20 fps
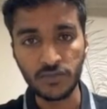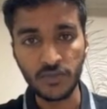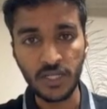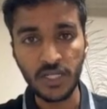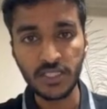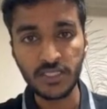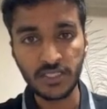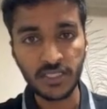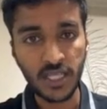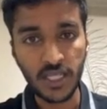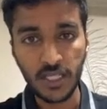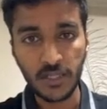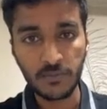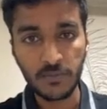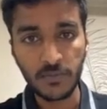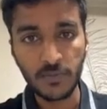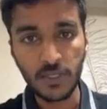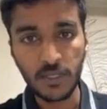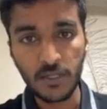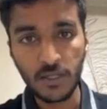usually see.
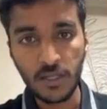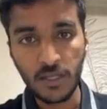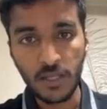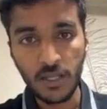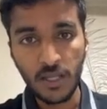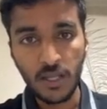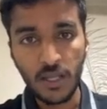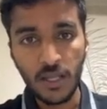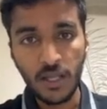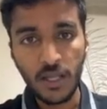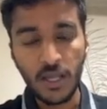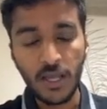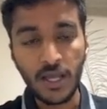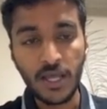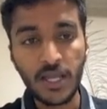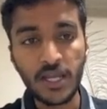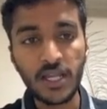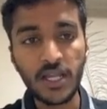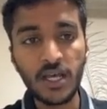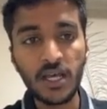
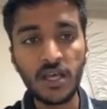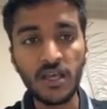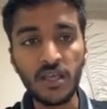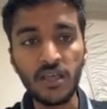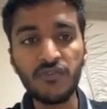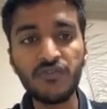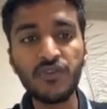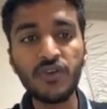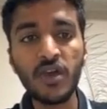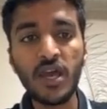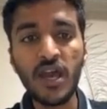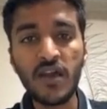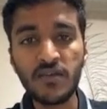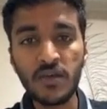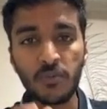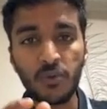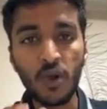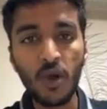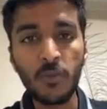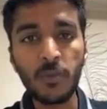And if you have
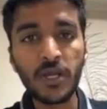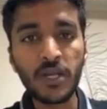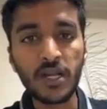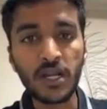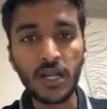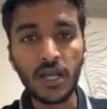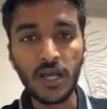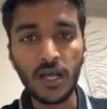a proper